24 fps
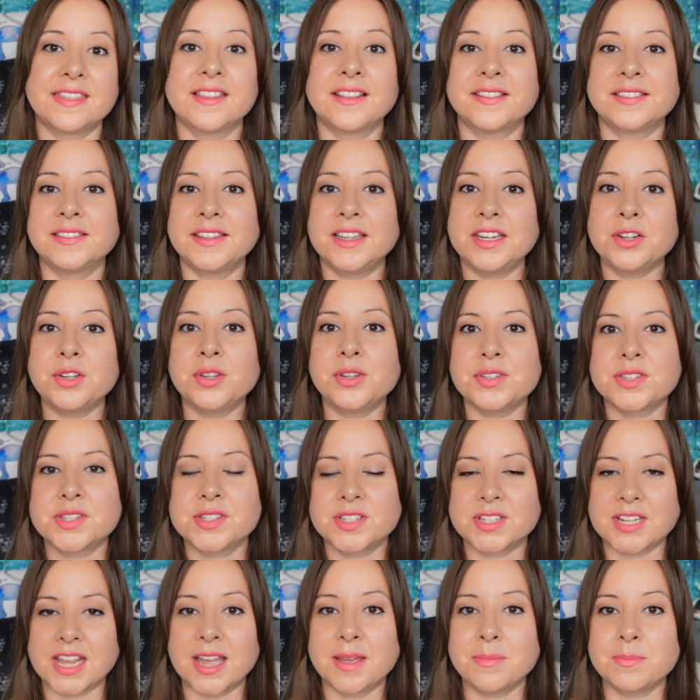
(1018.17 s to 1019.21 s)
the little
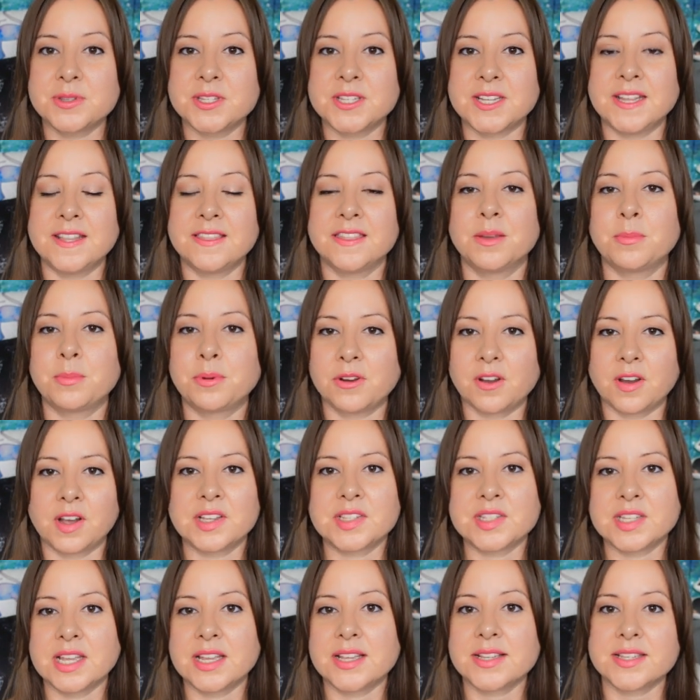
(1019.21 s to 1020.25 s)
steps in the
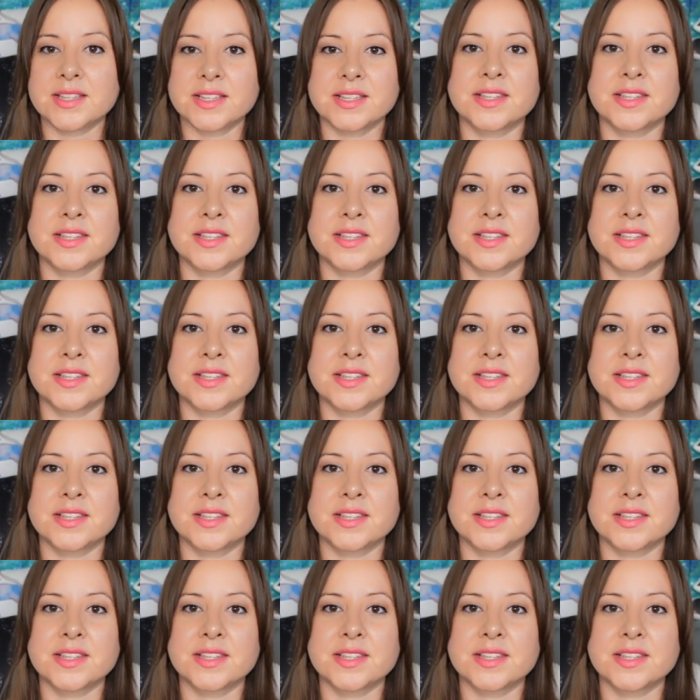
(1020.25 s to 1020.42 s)
process.